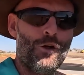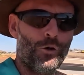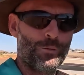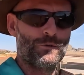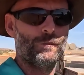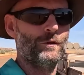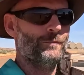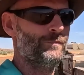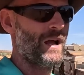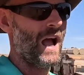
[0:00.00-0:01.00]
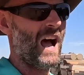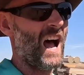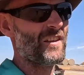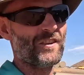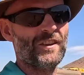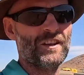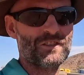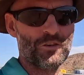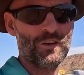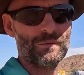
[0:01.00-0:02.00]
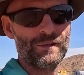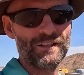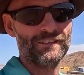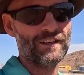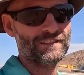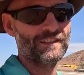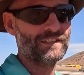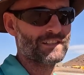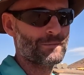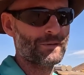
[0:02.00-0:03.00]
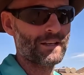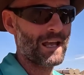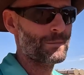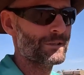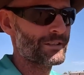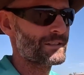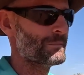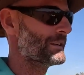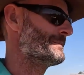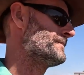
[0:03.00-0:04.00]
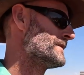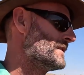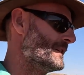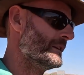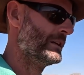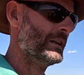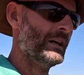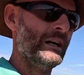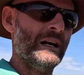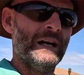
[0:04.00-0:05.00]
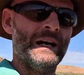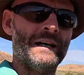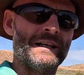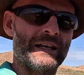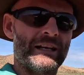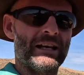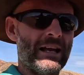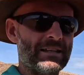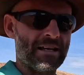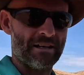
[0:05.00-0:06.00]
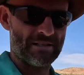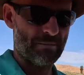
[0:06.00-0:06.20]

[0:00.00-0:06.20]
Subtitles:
not a problem. Other than a tiny bit of dust into some of the cabinets. But you're gonna get that, I